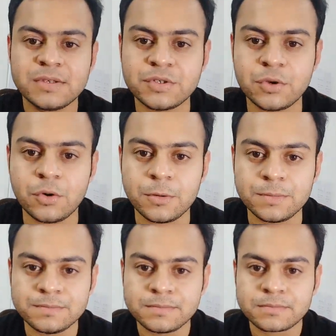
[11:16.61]

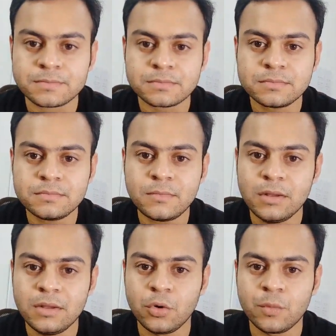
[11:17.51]
So
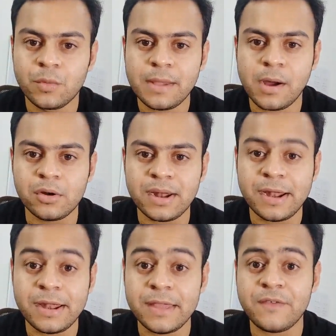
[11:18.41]
don't worry about it. And
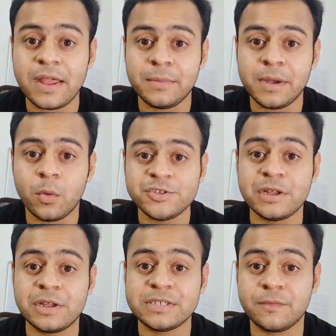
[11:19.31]
if anybody wants to
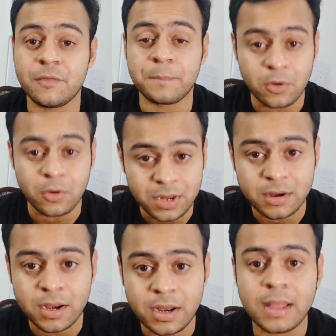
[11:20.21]
register for
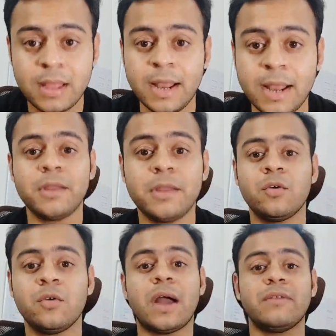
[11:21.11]
Payoneer, let me
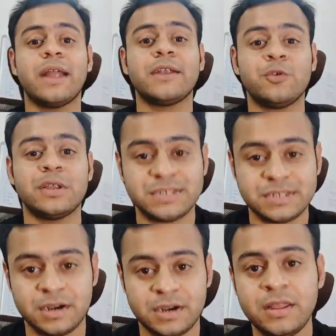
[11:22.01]
know. I will get you
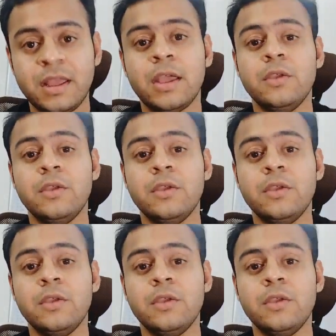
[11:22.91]
registered.